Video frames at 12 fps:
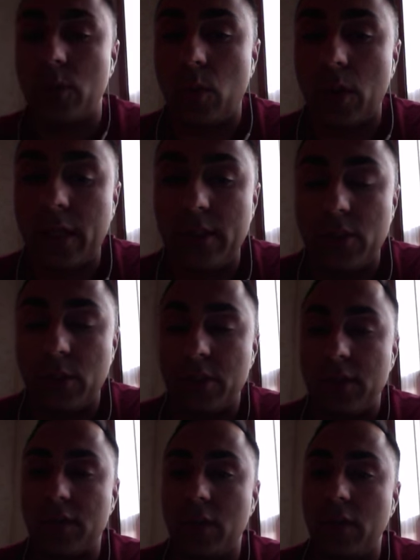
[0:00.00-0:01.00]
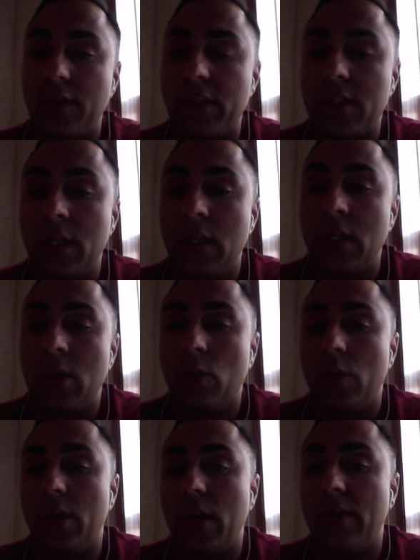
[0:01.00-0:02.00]
will work in terms of service.
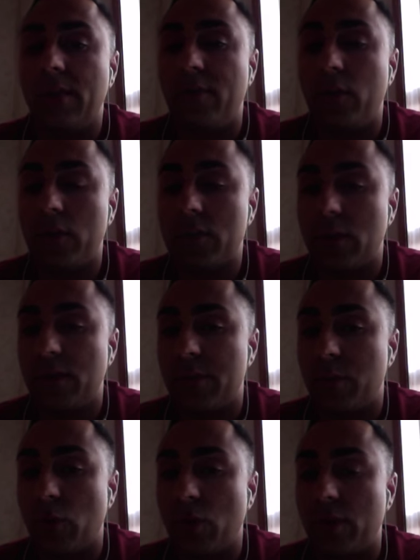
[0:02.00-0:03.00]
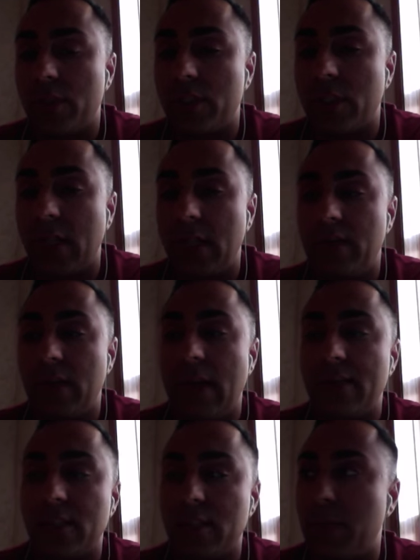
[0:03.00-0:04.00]
When you have a full service brokerage that even
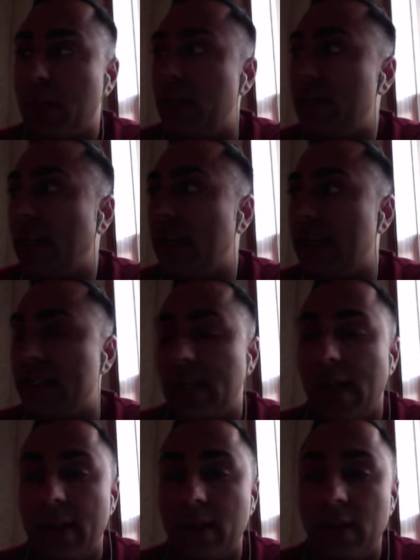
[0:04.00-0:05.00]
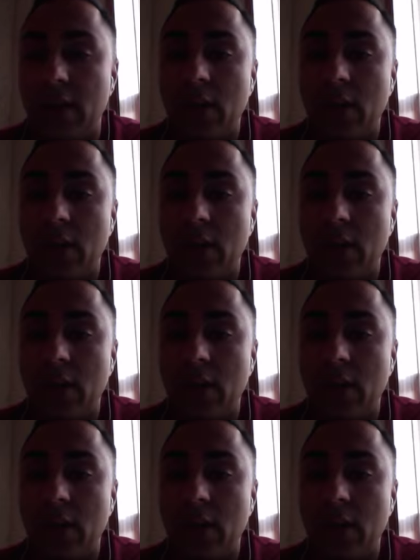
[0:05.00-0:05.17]
has a split of 90-10,